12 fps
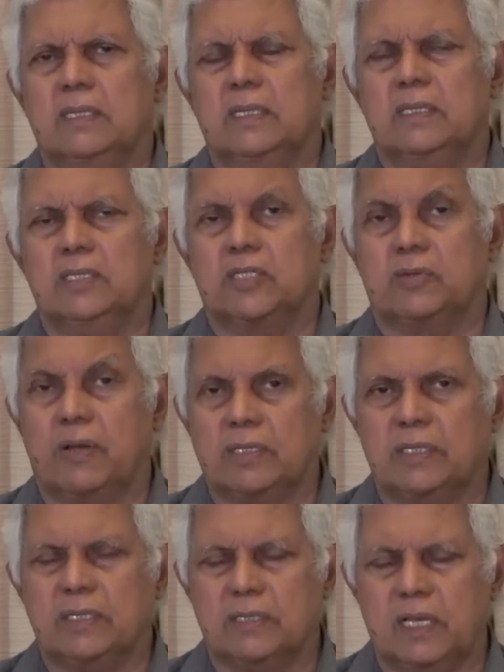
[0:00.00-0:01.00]

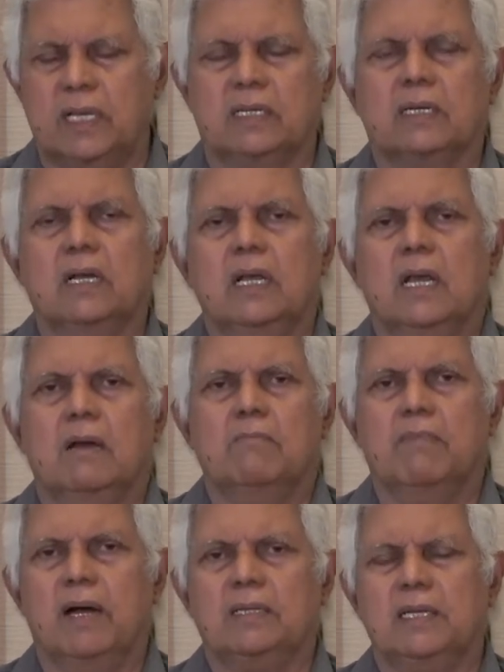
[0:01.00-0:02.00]
distressing thing,
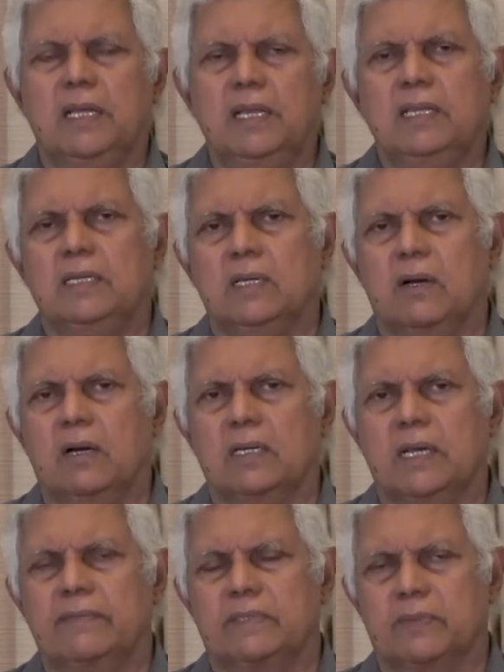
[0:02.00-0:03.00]
but in it
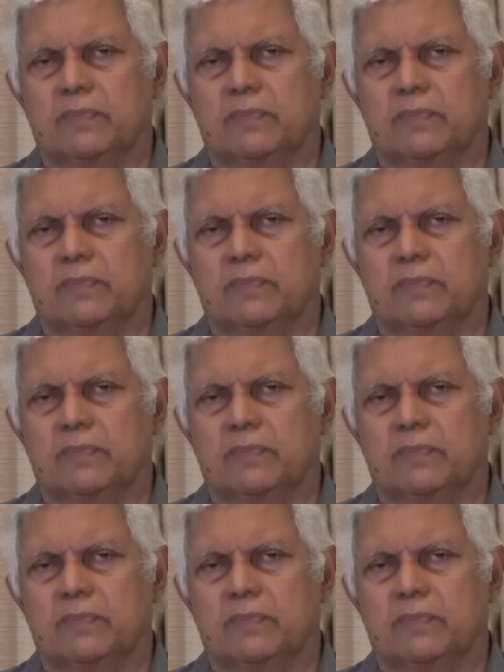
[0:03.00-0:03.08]
God gives a